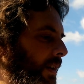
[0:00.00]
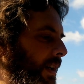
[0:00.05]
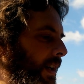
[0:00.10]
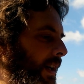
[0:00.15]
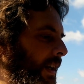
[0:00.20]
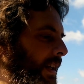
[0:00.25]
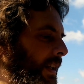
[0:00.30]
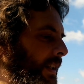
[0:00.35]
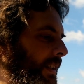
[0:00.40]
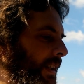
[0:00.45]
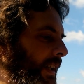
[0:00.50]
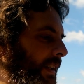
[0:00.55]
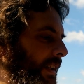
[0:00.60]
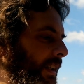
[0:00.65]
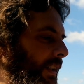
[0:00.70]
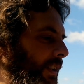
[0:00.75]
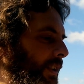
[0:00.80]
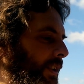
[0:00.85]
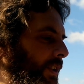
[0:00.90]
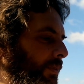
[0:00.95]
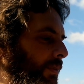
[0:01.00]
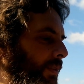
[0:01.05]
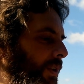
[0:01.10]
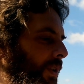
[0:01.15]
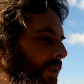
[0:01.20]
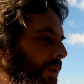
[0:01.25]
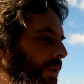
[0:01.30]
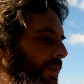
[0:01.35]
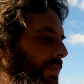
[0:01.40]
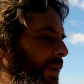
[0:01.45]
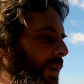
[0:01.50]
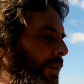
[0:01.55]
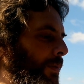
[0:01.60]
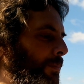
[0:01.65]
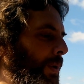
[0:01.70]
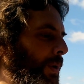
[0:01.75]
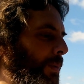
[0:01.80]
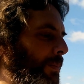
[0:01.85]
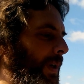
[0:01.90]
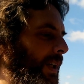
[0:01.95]
And it says it's recorded with no
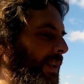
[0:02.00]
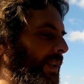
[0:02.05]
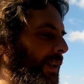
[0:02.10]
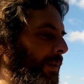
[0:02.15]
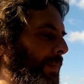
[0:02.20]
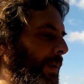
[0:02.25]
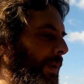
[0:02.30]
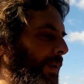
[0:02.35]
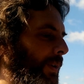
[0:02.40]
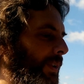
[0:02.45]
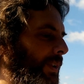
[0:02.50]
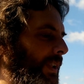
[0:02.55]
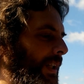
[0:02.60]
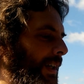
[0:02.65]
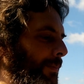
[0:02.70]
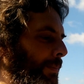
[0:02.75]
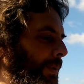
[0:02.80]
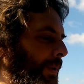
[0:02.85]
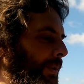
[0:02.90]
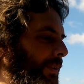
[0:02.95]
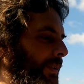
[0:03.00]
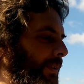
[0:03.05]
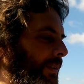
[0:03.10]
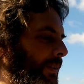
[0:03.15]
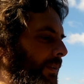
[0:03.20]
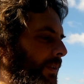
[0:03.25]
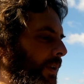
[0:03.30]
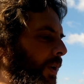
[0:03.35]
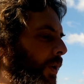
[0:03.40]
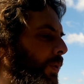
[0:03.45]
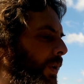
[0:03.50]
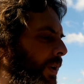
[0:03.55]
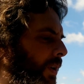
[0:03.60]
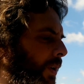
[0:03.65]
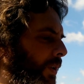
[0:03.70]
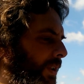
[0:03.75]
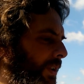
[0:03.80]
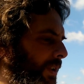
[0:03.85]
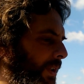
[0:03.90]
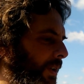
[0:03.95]
input mixing board, samples... Oh,
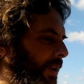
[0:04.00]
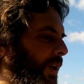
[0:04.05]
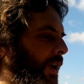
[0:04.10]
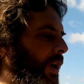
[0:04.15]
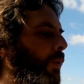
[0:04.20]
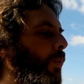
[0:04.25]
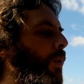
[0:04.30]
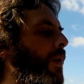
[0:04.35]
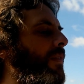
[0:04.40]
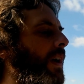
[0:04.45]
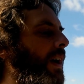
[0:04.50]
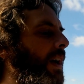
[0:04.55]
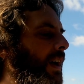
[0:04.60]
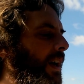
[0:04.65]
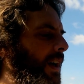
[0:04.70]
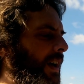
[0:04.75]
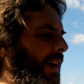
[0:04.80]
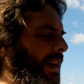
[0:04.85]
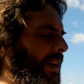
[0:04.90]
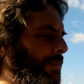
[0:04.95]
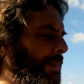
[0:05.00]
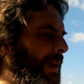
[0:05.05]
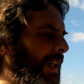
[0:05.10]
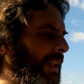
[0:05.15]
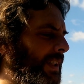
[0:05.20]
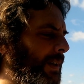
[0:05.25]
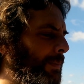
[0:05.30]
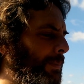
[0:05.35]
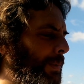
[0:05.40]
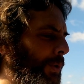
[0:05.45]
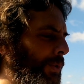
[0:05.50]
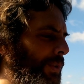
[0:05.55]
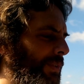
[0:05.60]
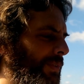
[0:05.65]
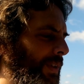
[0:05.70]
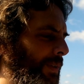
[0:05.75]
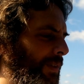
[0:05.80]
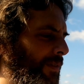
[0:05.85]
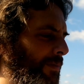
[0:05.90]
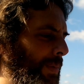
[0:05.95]
recorded with a mixing board with
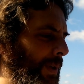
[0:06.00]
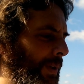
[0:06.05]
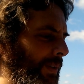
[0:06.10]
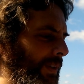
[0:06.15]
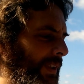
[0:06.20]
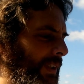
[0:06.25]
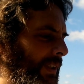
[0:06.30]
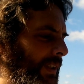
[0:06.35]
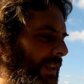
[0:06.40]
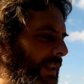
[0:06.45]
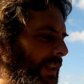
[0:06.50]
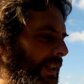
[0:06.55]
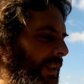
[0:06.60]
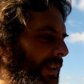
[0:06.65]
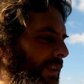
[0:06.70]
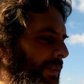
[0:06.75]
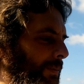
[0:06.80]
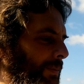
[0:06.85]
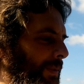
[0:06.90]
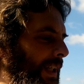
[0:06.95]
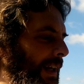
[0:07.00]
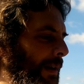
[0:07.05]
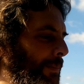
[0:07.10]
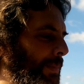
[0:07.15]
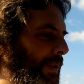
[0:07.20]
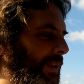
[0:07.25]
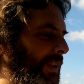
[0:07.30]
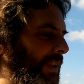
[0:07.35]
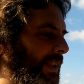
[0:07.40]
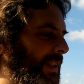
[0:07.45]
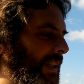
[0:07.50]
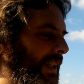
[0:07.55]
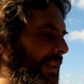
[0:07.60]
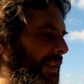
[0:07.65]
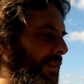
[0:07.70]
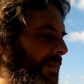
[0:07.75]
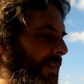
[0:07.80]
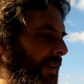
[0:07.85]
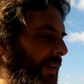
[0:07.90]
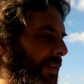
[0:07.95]
no inputs, some samples and a
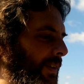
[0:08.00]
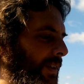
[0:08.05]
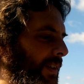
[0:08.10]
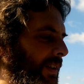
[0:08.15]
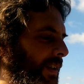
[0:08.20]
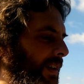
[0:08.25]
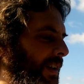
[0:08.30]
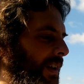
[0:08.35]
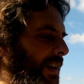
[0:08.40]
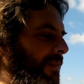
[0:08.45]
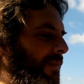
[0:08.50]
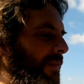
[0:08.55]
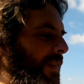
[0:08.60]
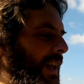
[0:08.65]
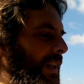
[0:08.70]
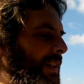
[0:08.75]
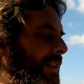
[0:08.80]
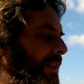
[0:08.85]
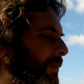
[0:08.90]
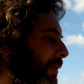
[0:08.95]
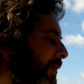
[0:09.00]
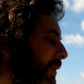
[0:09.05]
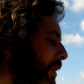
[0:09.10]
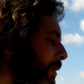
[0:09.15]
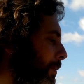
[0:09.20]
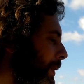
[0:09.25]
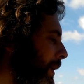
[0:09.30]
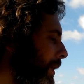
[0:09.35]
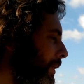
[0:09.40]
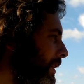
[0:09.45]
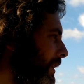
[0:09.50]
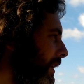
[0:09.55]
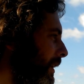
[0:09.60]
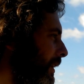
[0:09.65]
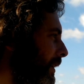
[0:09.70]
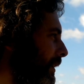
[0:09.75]
dictaphone, and edited with a computer.